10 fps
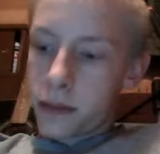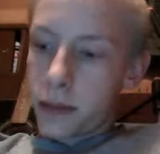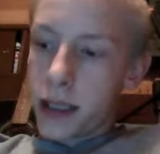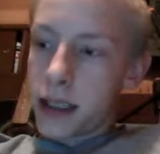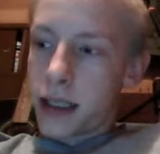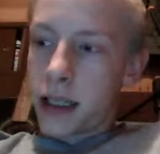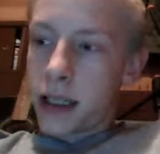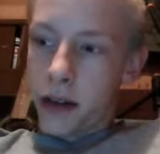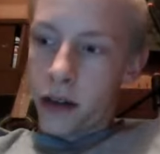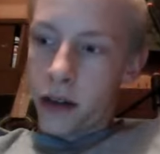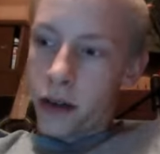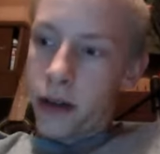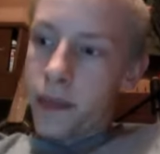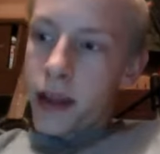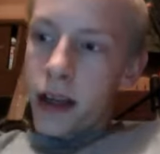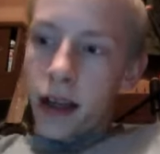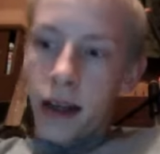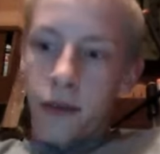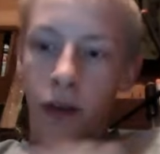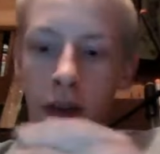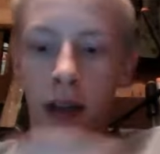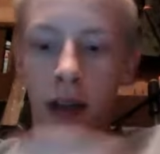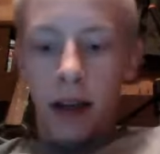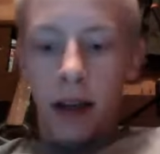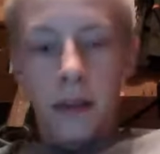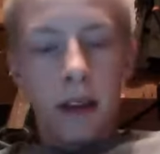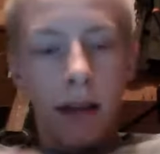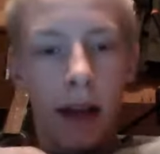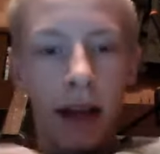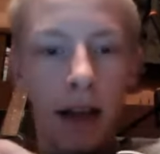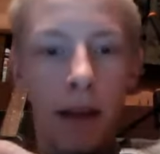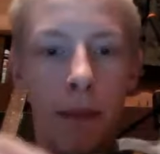basically how you do it. And for the lighting up